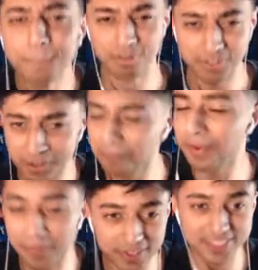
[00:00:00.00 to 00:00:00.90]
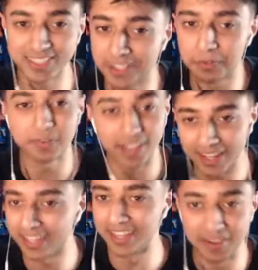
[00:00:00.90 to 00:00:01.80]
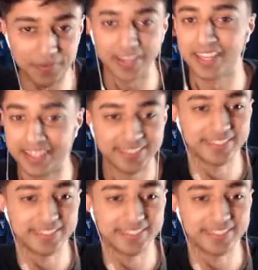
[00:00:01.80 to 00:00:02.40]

Some people are just too talented at making these.